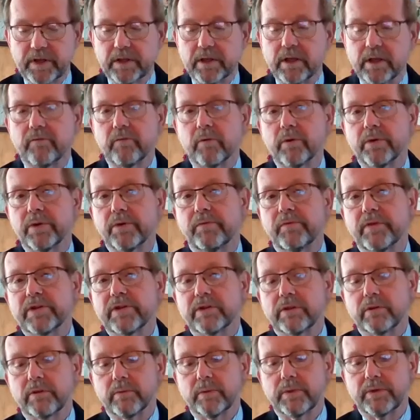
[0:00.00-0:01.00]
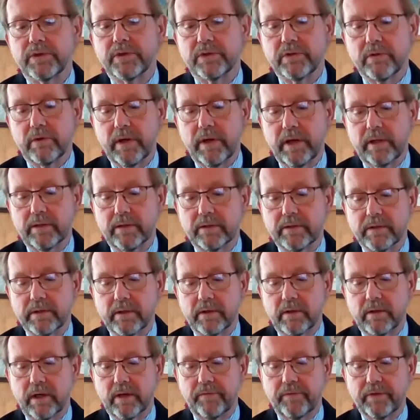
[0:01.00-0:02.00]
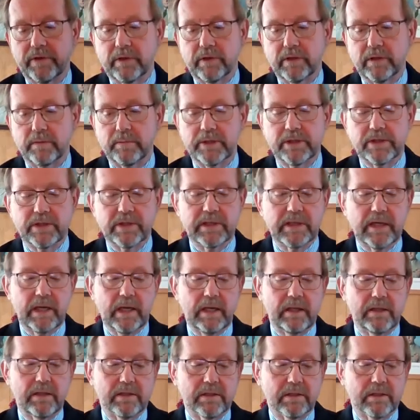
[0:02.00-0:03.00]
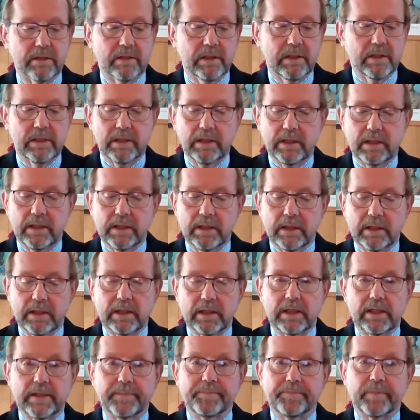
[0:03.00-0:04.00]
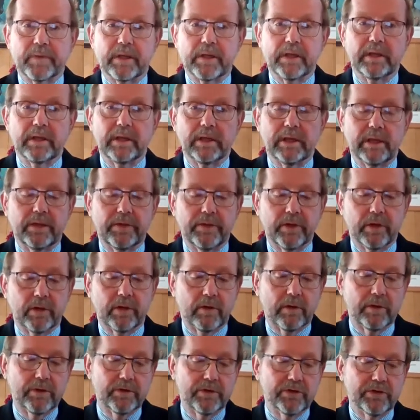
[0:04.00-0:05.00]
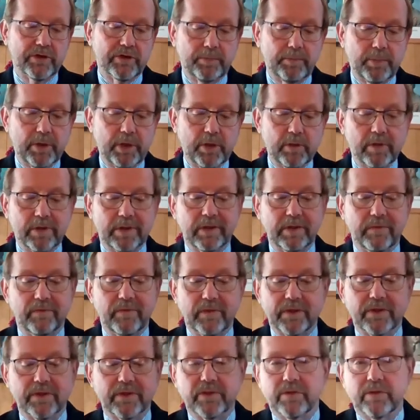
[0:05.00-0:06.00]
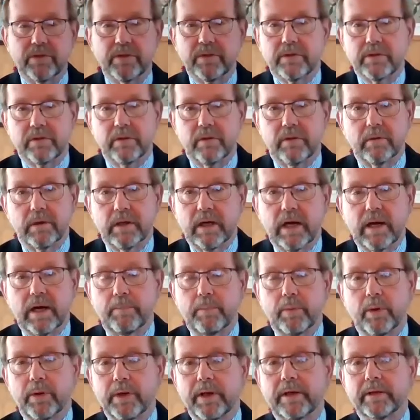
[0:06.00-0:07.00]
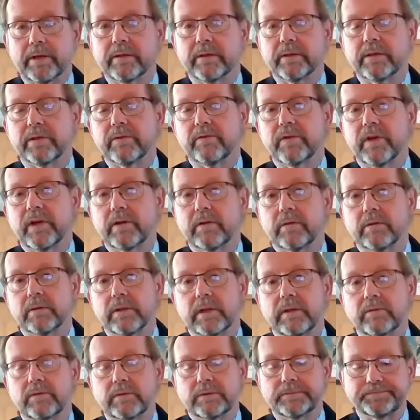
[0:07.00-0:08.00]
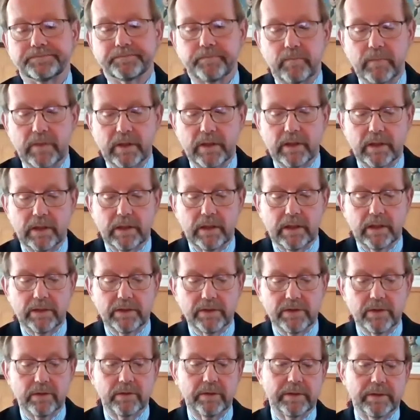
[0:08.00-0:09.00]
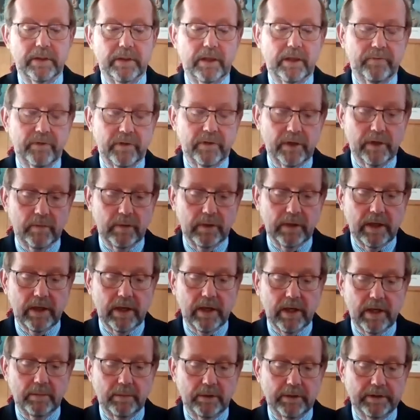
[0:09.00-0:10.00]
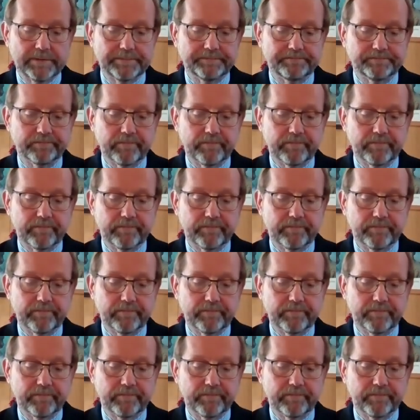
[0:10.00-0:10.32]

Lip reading: And therefore, the fiscal restraints that often limit states in their urges to punitiveness just don't operate at the federal level, certainly not very reliably.